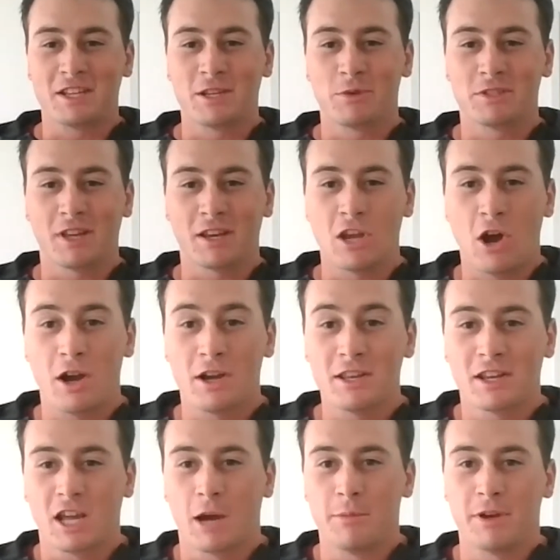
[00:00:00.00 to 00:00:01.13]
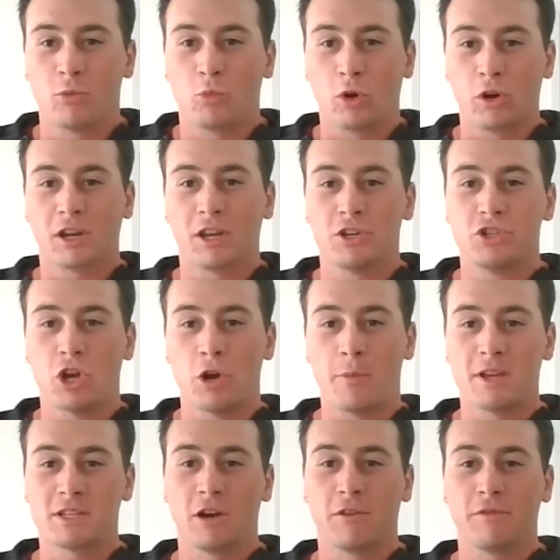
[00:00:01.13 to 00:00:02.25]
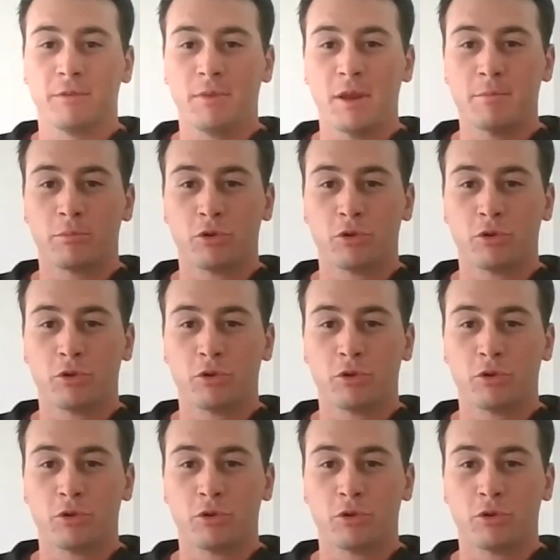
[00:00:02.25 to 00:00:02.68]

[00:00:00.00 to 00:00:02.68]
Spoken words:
it was like, no, I need to come in and work and show myself and